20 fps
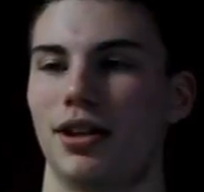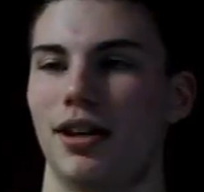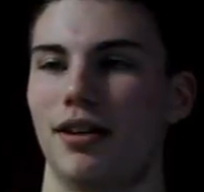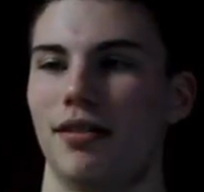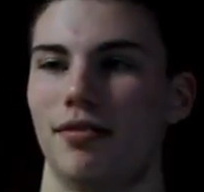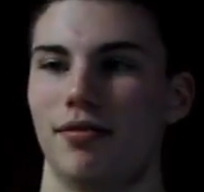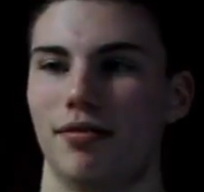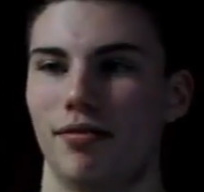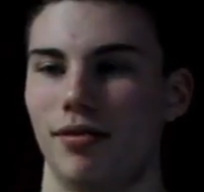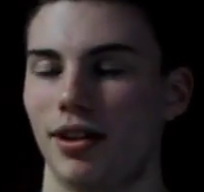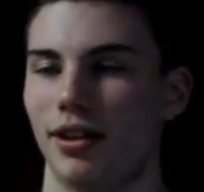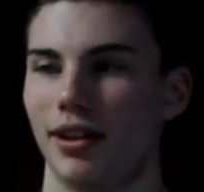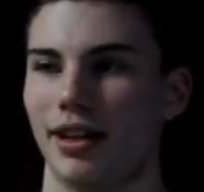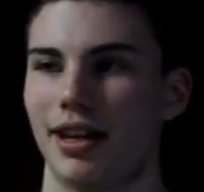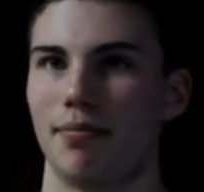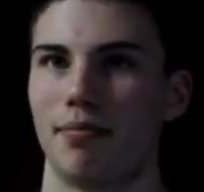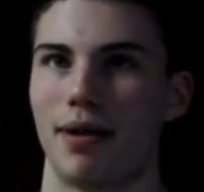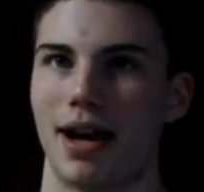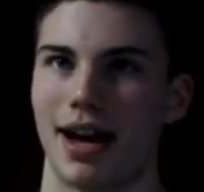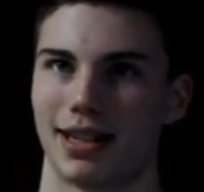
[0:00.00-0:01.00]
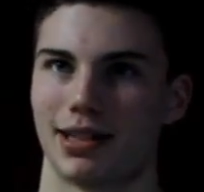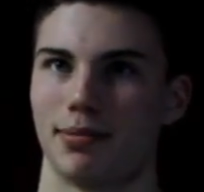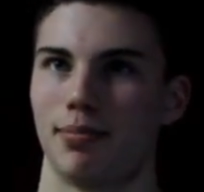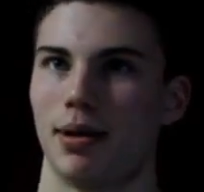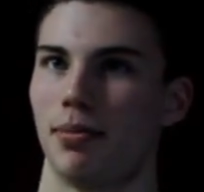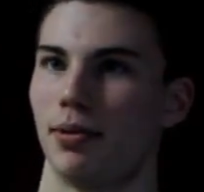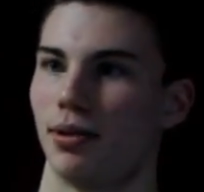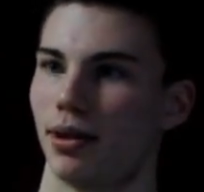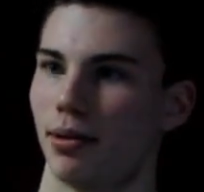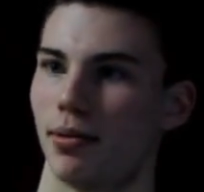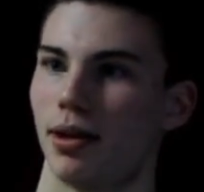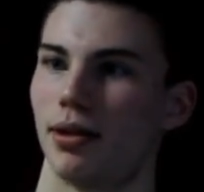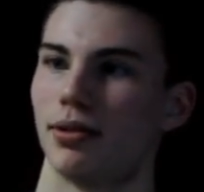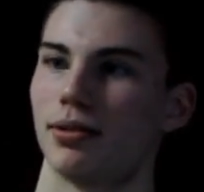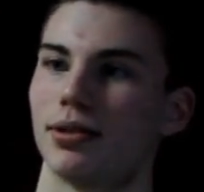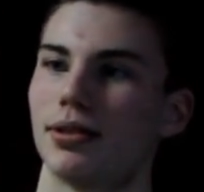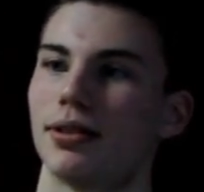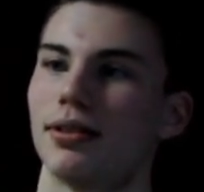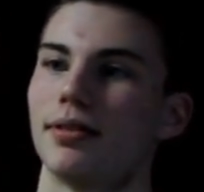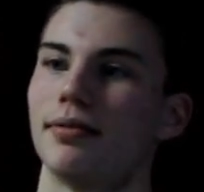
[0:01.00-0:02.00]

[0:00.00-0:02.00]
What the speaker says: and really impacts people the most.